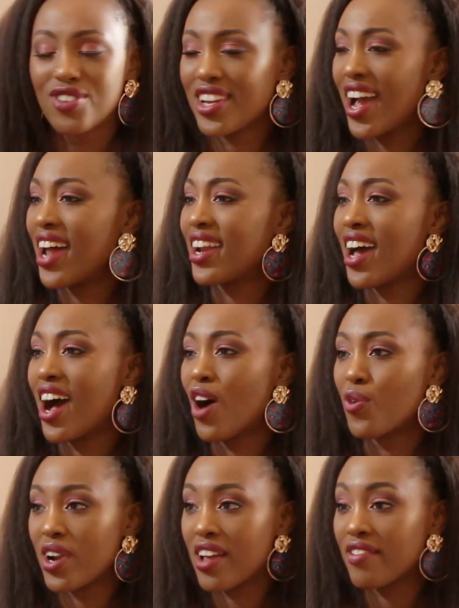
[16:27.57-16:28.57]
Rihanna
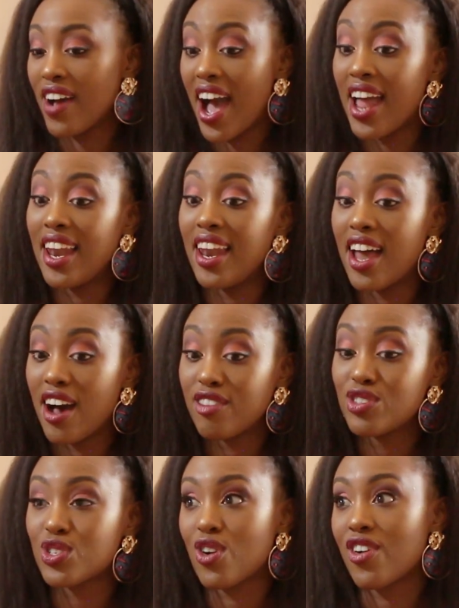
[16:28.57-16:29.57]
or whatever, I
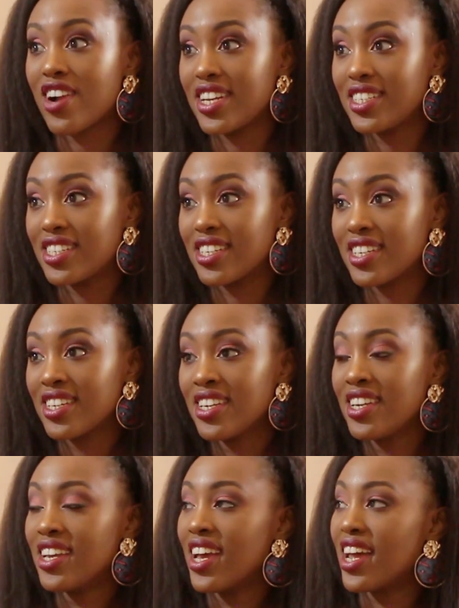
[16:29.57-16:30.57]
love songwriting.
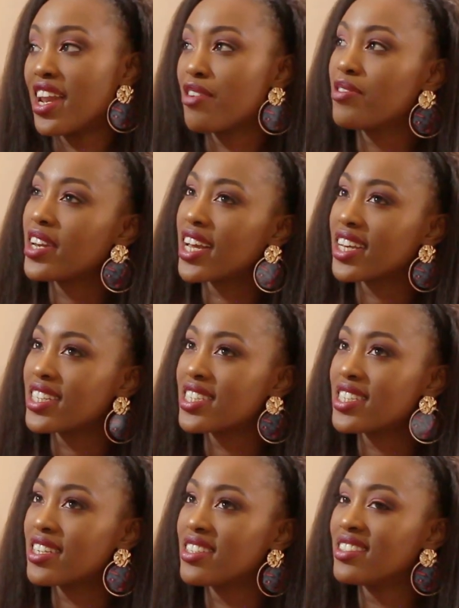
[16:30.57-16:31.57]
And I feel like
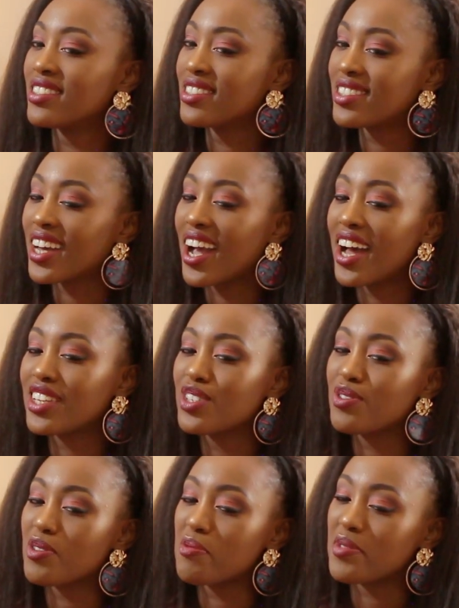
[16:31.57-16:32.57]
it's in the
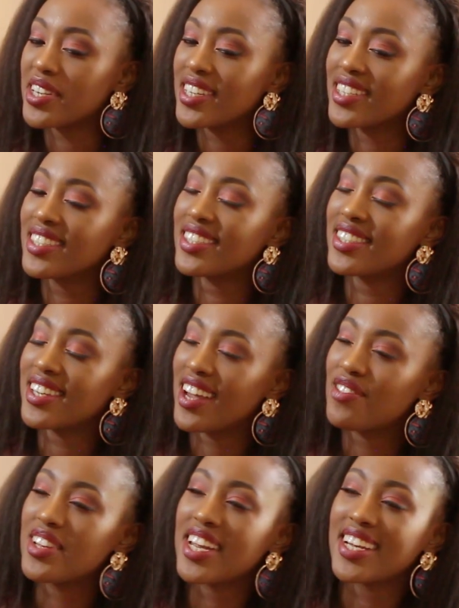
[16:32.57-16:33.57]
cards for me.
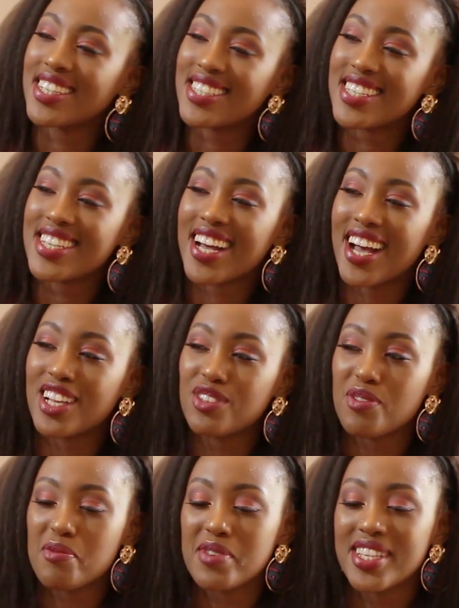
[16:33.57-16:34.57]

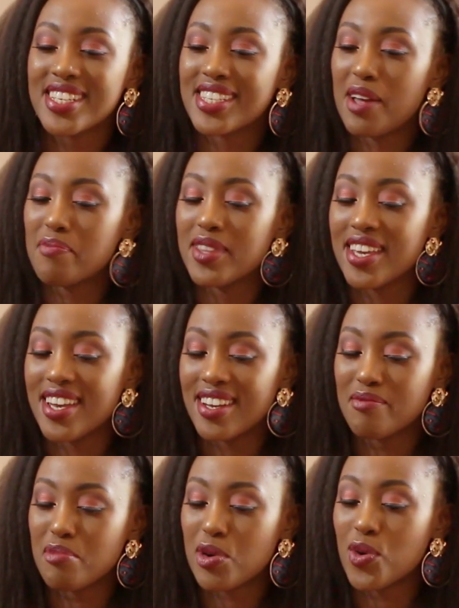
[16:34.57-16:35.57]
There's
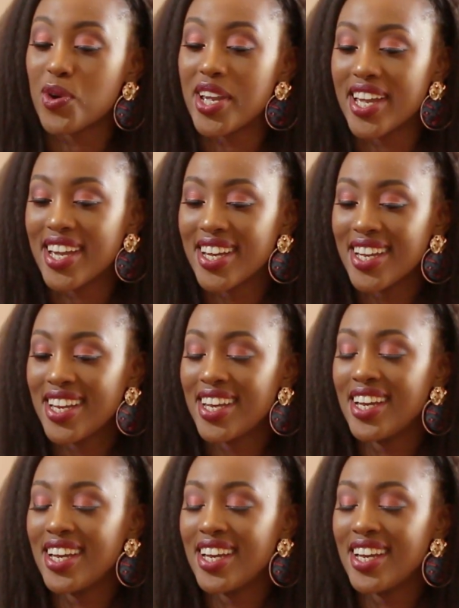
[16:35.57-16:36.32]
something brewing.